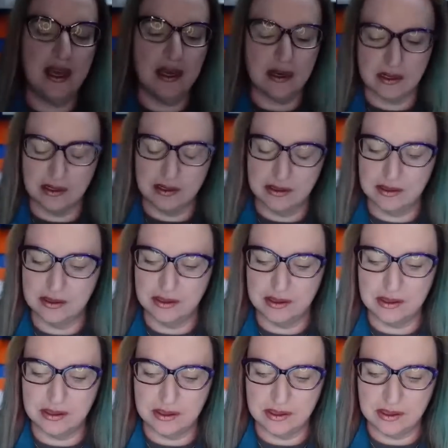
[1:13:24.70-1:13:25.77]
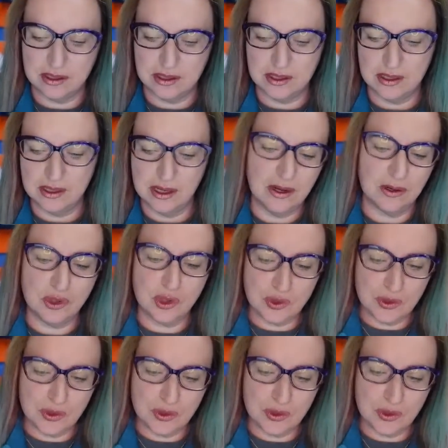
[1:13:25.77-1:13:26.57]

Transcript: like, oh,